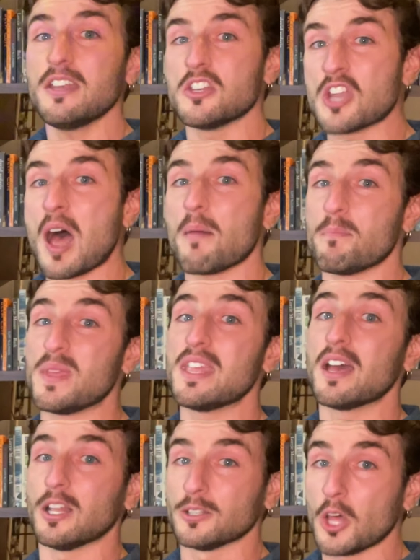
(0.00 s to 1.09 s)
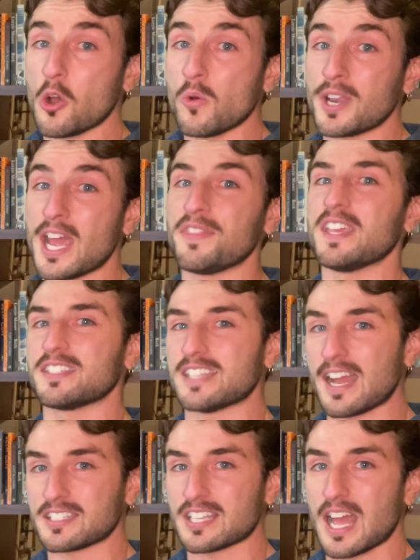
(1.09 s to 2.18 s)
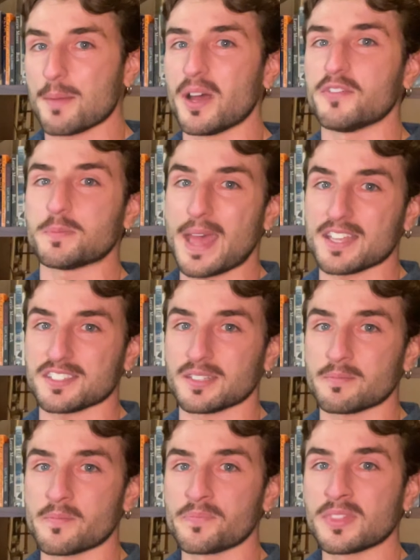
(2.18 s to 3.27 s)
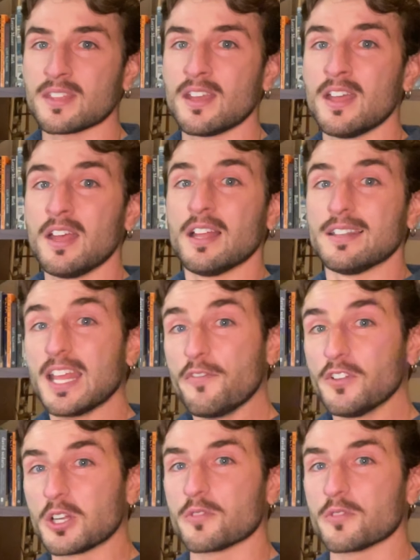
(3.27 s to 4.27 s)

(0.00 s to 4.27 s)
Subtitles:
not be alone at the exact time of his passing. Life Alert